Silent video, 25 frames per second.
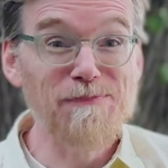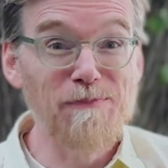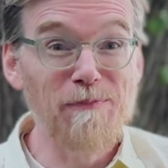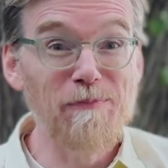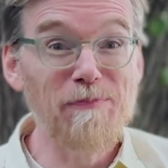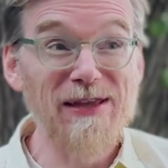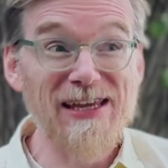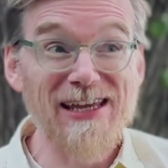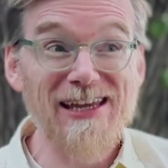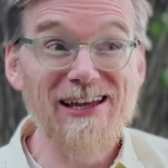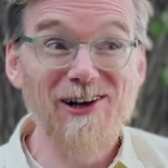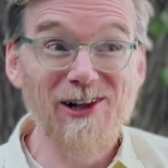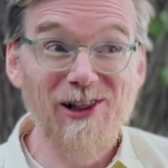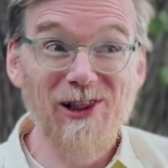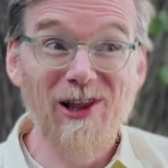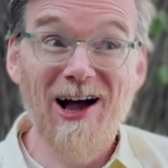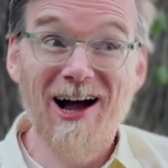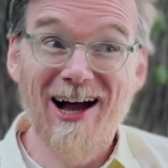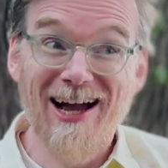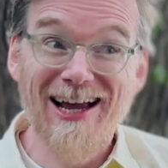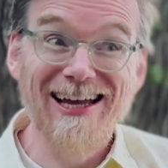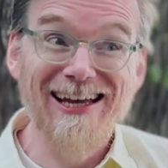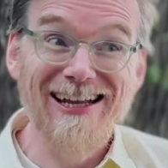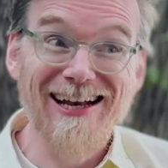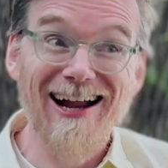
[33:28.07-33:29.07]
be a
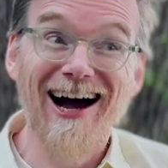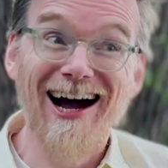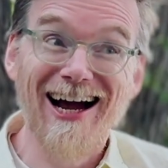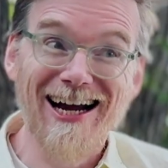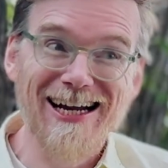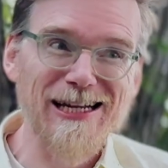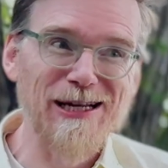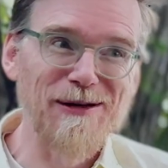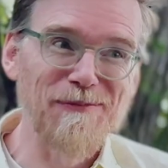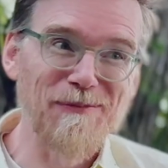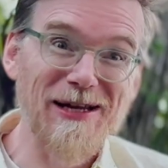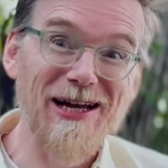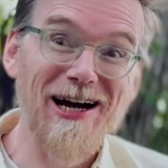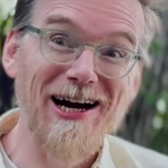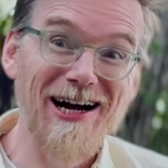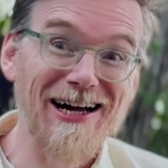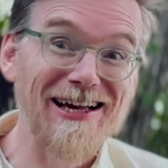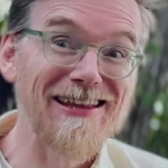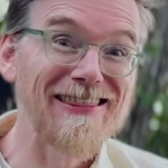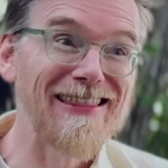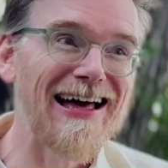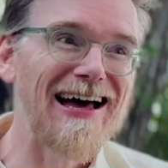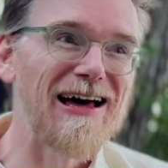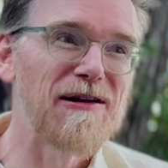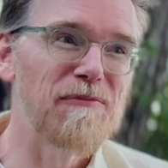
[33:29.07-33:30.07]
lion hiding
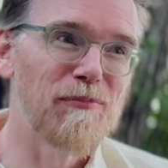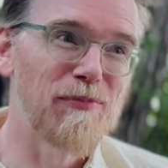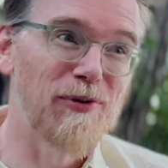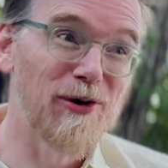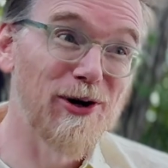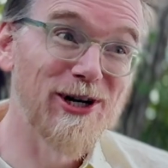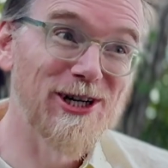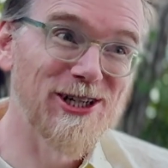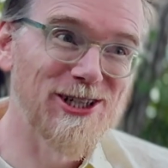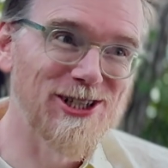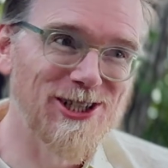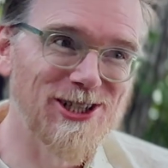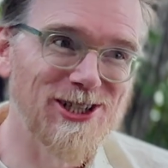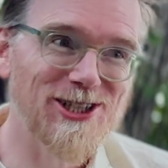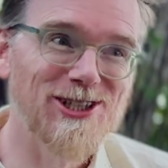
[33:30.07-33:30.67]
behind that bush.